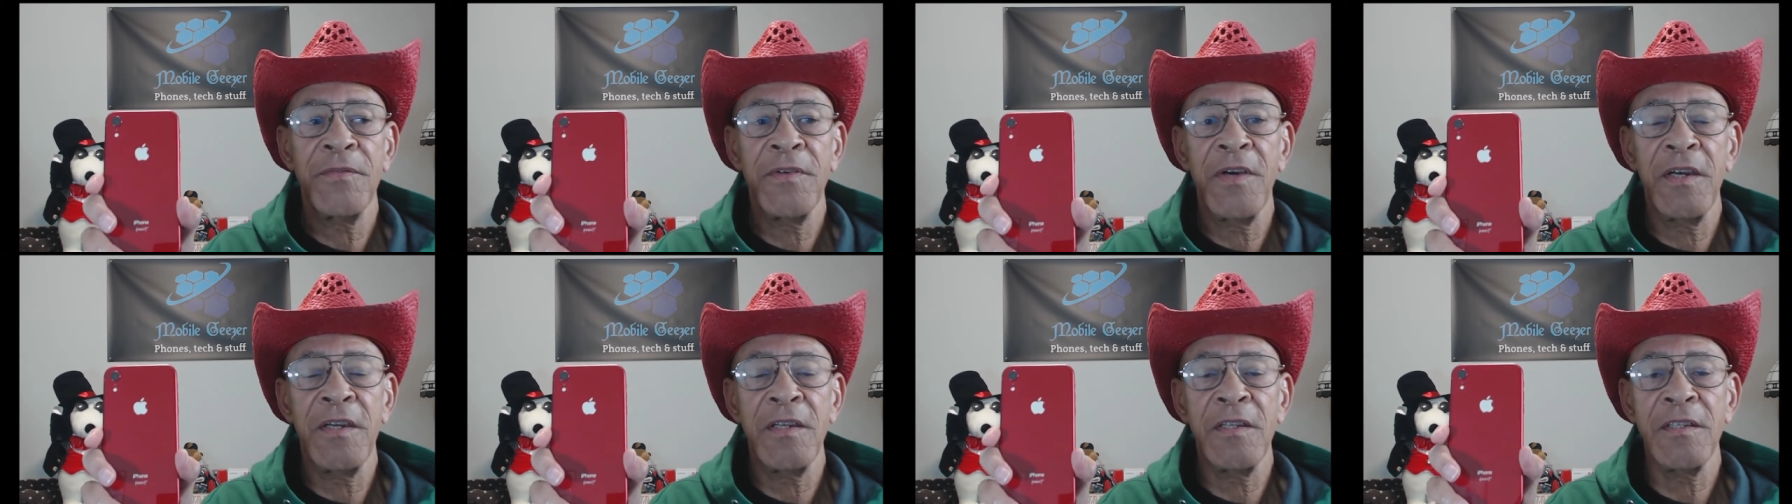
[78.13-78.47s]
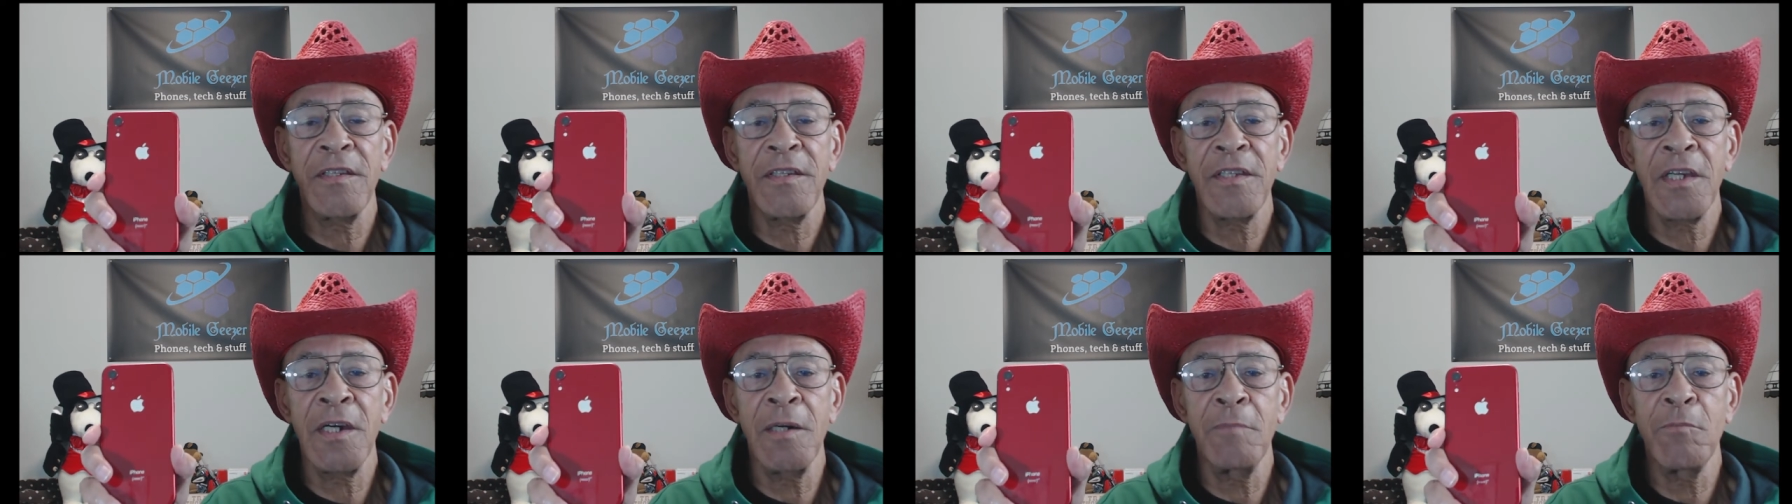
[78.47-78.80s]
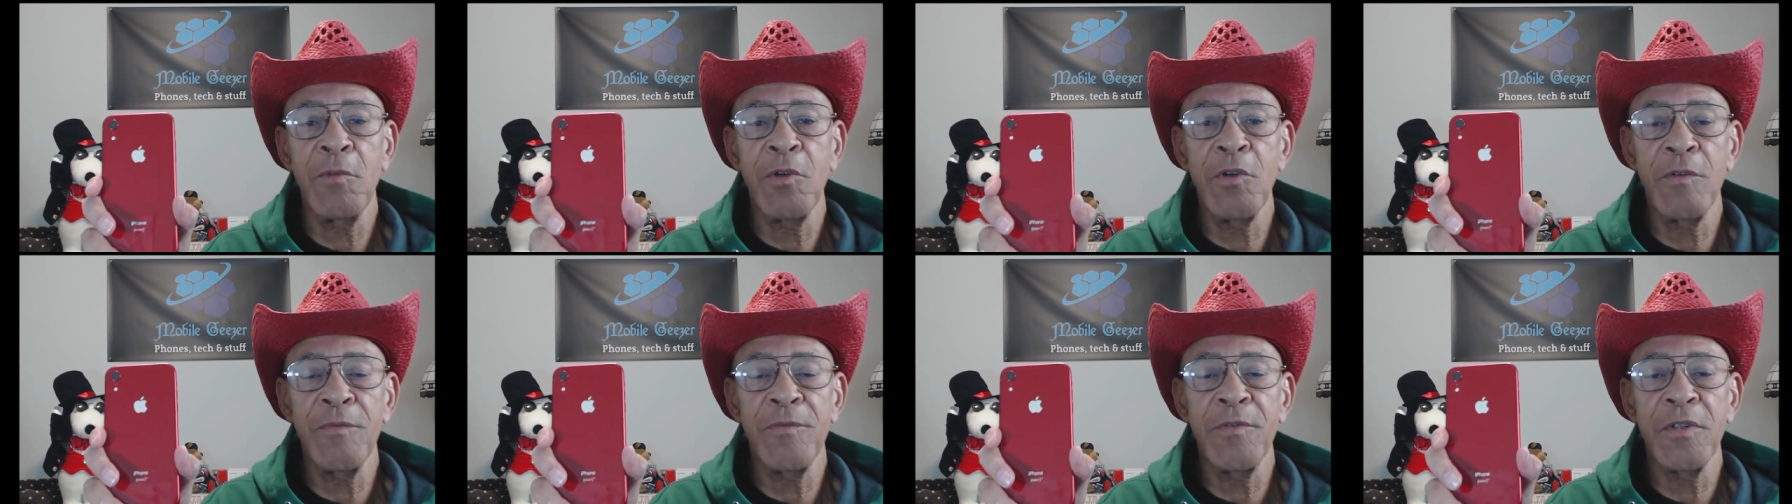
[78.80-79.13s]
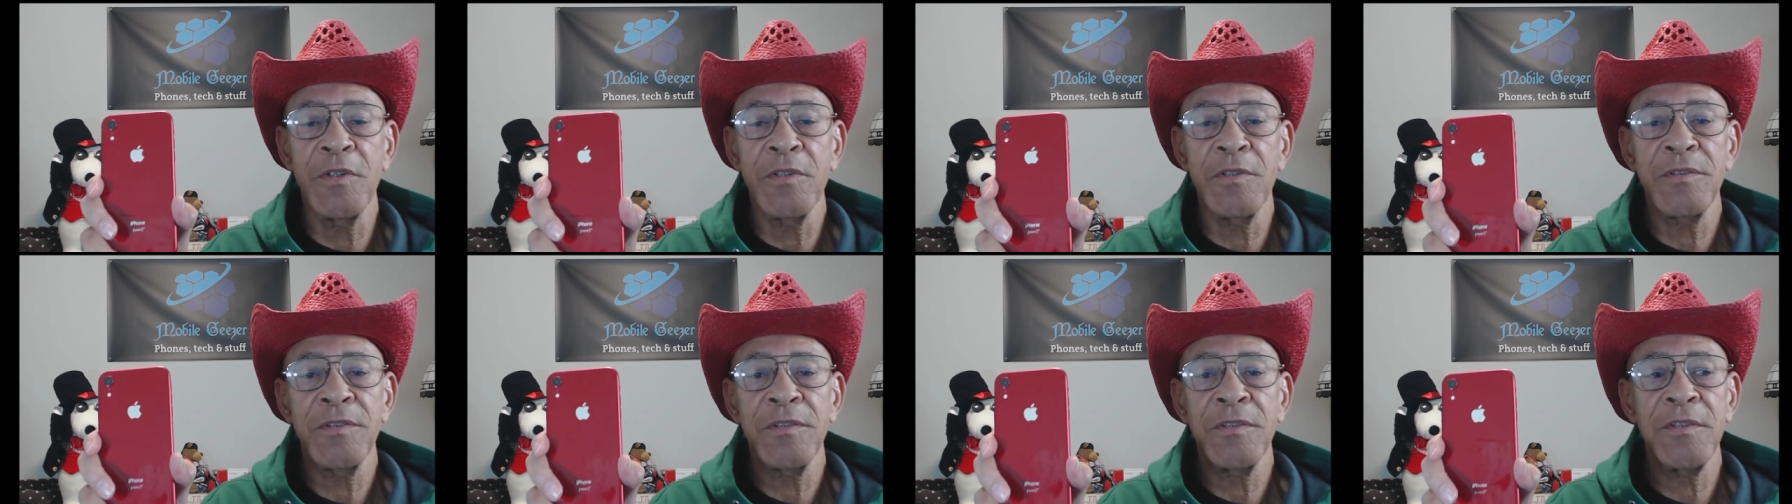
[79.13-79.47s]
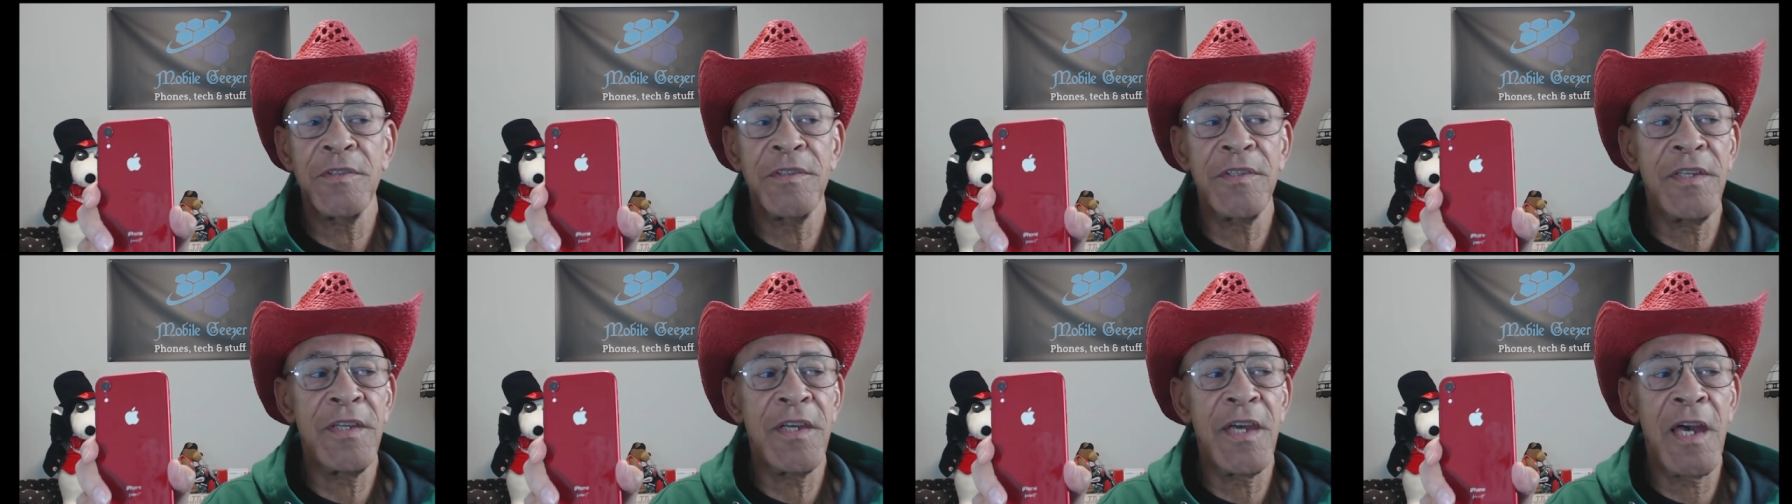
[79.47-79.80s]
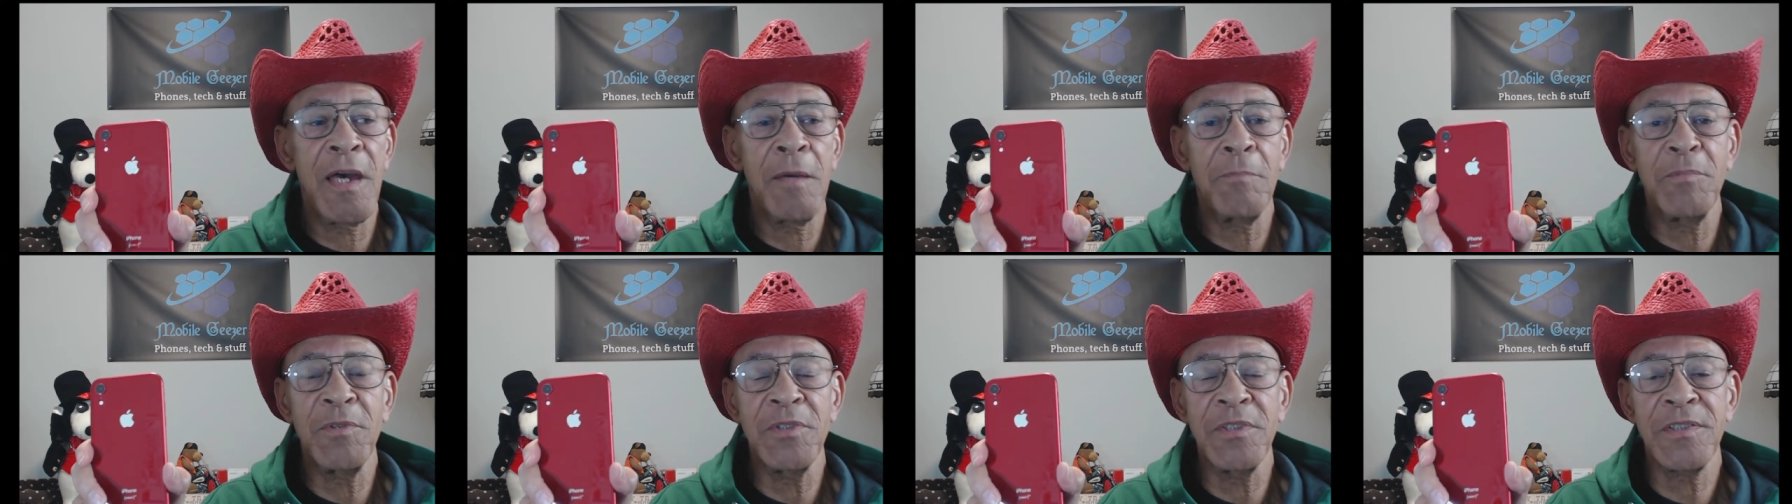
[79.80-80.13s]
finally come over to the
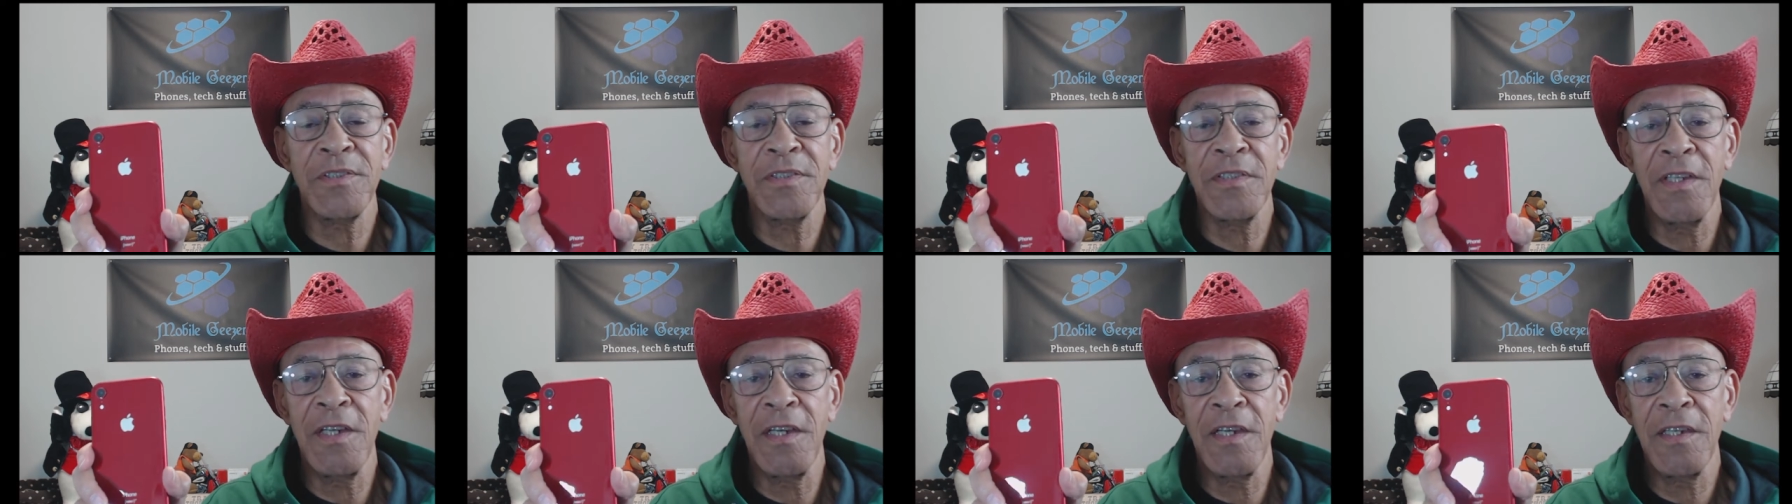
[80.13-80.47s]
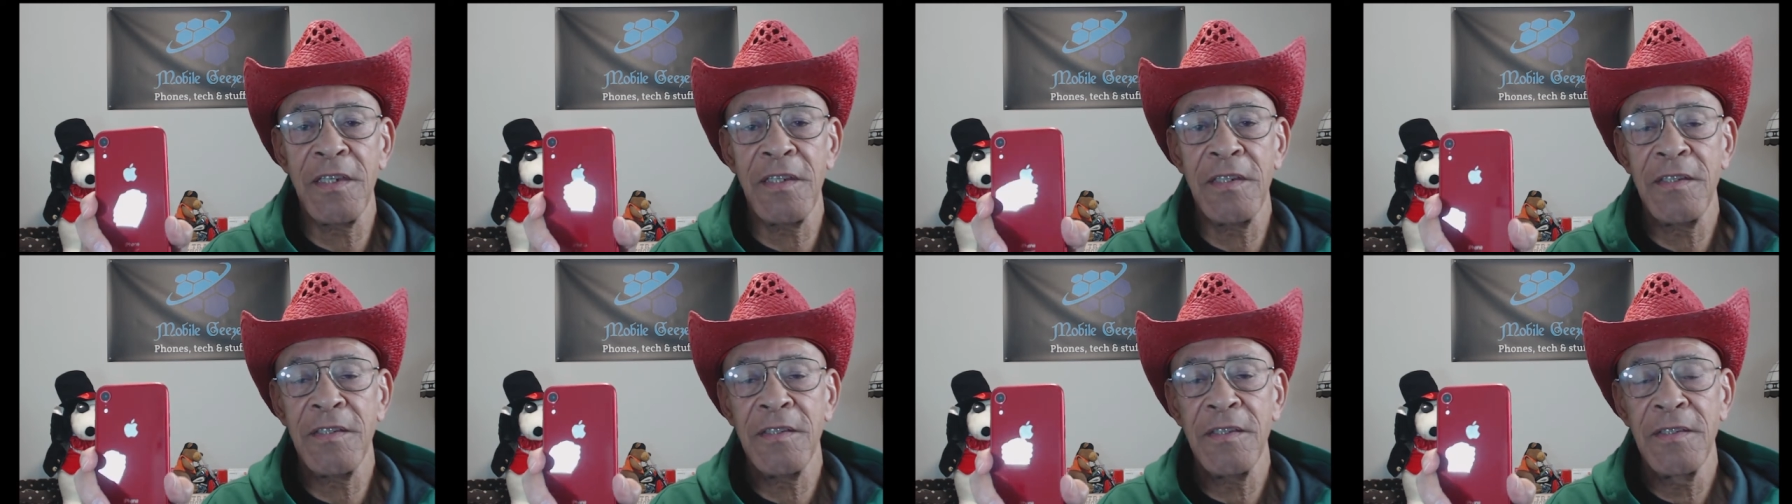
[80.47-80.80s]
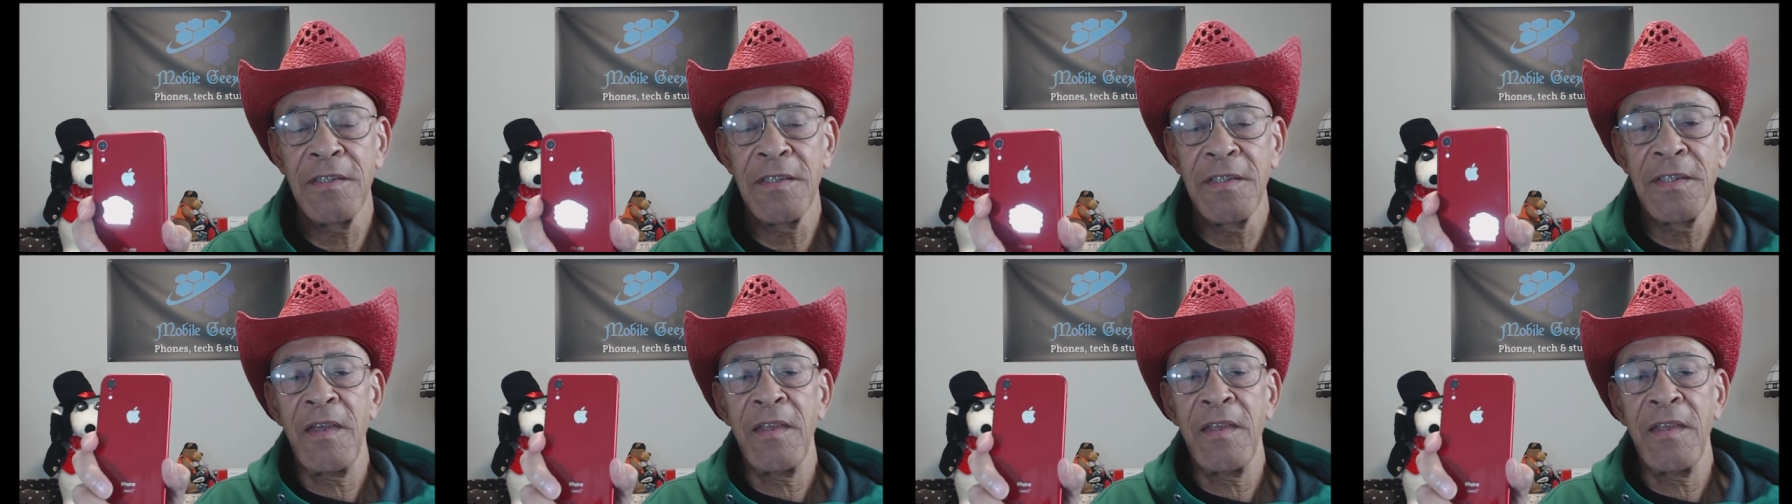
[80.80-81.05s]
Apple side,